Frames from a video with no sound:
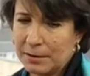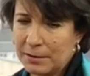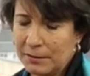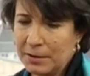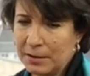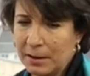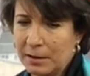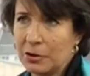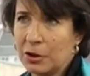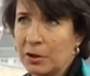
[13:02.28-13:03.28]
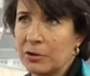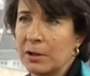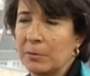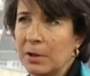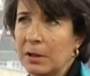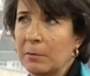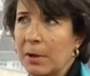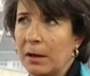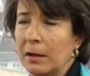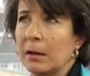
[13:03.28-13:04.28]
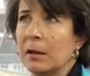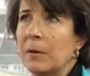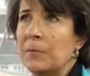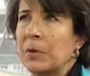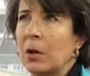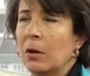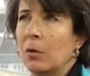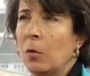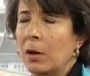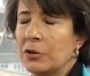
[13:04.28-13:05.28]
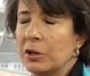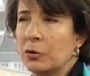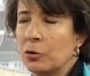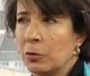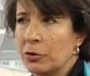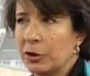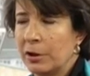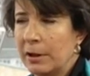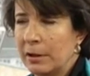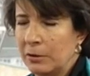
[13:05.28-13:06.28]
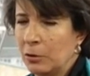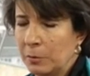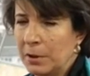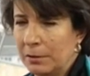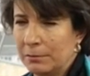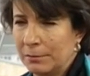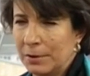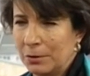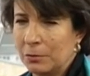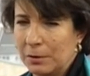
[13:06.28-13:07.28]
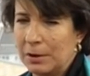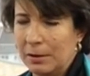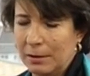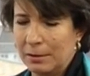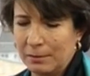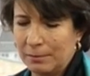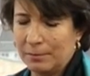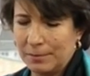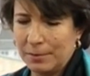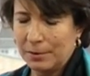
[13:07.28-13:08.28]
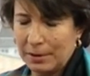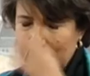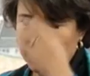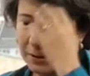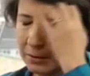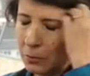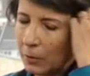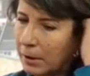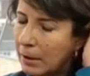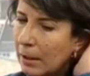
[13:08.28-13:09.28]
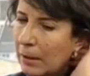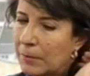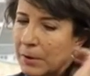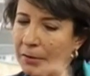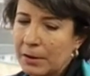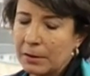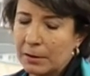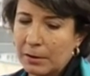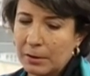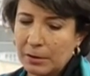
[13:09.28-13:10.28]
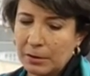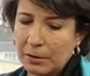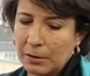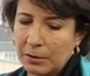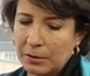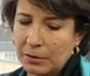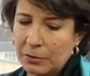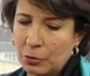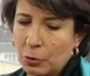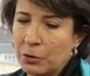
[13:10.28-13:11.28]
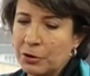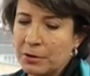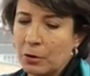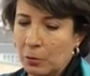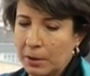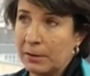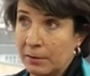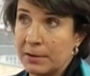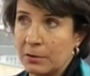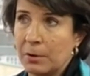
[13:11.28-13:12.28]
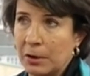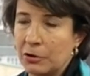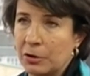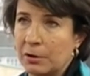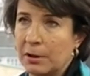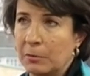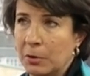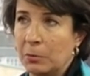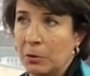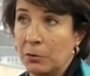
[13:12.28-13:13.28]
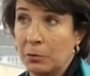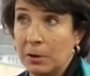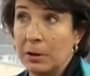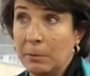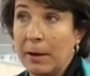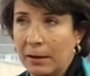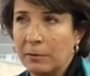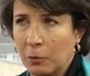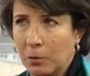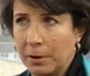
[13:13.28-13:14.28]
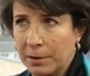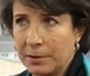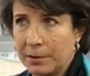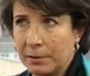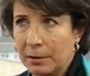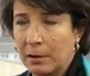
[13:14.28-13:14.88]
civil society change something by watching Georgia, and I don't mean, in the expected way, that Georgia's going in this direction can be both really bad for us